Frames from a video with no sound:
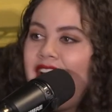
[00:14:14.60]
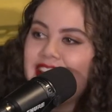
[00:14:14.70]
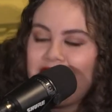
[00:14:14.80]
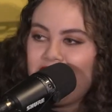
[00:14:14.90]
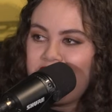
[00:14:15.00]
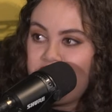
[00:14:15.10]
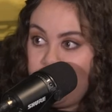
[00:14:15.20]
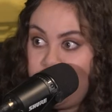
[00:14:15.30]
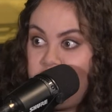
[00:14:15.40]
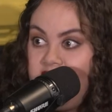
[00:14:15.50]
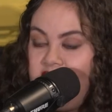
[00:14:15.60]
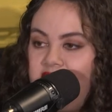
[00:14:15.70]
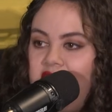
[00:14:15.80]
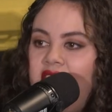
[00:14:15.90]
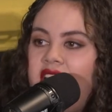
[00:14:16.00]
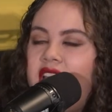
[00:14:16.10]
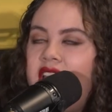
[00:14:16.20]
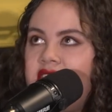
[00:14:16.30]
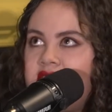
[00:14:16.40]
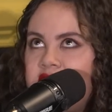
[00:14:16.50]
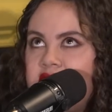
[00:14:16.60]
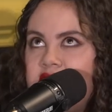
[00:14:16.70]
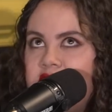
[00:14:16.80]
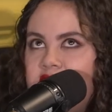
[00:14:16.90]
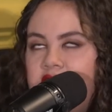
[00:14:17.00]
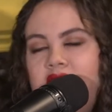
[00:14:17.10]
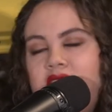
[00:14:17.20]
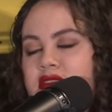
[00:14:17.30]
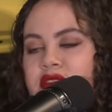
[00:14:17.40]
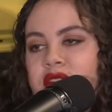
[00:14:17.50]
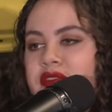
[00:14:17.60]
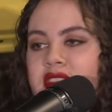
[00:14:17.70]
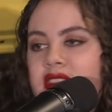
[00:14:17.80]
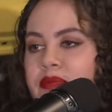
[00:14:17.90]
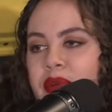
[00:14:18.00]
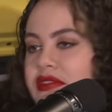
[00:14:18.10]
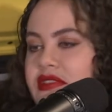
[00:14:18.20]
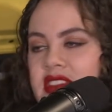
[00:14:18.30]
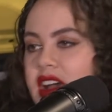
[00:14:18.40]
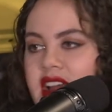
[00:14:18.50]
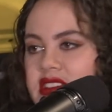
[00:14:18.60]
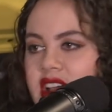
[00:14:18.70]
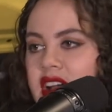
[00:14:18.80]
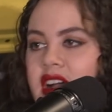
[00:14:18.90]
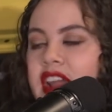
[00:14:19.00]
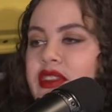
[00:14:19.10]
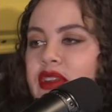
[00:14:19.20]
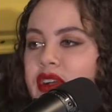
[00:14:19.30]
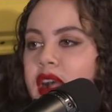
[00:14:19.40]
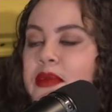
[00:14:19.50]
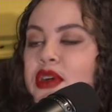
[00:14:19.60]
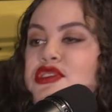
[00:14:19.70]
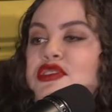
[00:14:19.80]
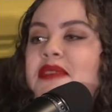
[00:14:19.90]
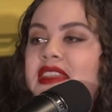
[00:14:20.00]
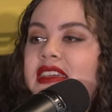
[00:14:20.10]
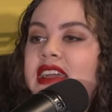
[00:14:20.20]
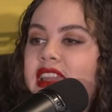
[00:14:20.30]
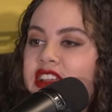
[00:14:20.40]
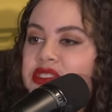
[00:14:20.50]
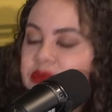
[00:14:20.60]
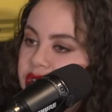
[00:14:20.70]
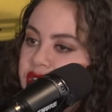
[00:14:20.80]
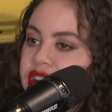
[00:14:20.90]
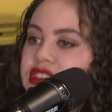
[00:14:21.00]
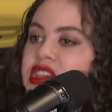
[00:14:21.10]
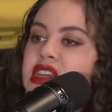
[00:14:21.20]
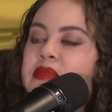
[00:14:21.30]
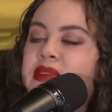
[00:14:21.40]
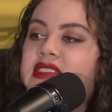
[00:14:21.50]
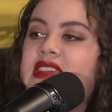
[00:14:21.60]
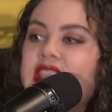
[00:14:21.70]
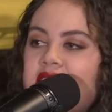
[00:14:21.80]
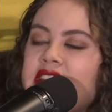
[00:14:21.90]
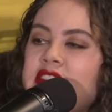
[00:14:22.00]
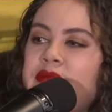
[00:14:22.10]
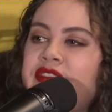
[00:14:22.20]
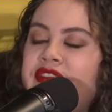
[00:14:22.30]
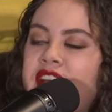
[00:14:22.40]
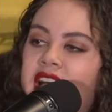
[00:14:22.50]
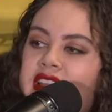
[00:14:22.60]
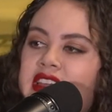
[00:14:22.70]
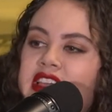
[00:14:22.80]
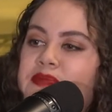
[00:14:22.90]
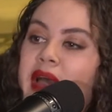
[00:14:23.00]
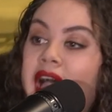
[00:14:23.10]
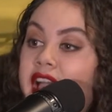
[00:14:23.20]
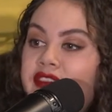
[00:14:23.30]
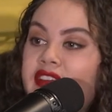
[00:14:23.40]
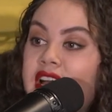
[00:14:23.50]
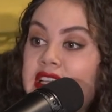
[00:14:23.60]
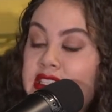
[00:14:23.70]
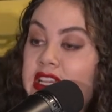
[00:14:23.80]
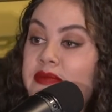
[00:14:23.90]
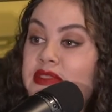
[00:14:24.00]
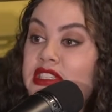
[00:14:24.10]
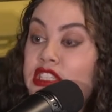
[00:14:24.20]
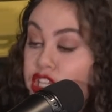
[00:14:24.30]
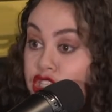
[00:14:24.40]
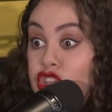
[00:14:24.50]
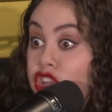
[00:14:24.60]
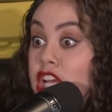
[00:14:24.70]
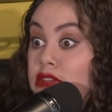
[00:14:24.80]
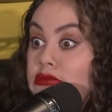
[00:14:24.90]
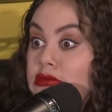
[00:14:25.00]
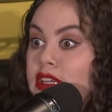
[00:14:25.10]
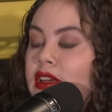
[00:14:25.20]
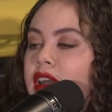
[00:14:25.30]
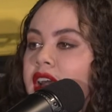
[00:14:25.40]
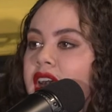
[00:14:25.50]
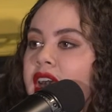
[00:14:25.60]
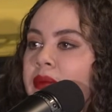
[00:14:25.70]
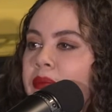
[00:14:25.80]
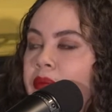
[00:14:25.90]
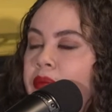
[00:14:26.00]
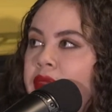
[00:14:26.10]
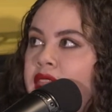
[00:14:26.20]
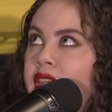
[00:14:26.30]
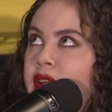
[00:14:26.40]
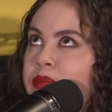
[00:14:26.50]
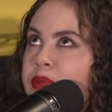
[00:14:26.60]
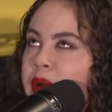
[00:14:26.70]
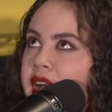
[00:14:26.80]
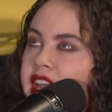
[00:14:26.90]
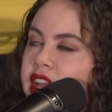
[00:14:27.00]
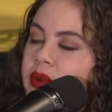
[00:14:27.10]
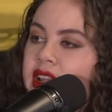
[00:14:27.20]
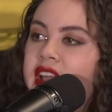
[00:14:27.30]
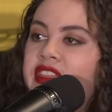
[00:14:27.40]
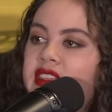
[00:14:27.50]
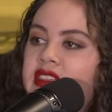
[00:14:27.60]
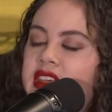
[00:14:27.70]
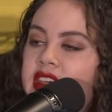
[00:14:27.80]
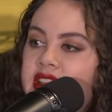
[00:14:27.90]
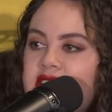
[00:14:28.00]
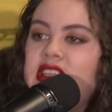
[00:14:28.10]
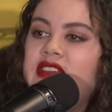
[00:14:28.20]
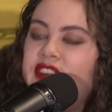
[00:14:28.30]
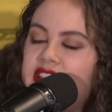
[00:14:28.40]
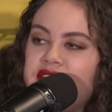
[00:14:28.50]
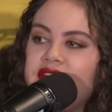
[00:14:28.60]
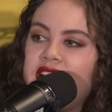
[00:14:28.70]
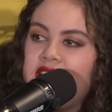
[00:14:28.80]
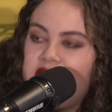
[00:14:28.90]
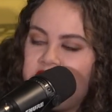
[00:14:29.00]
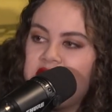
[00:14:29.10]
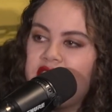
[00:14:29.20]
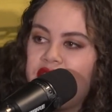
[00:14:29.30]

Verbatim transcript: Kanye for a bit, and uh, sort of both sides. I, I don't know. I'm not super in the Kardashian world but I was like, yeah, some of Kanye's behaviour seems concerning. Um, mm-hmm. but equally, I think the internet finds it really easy to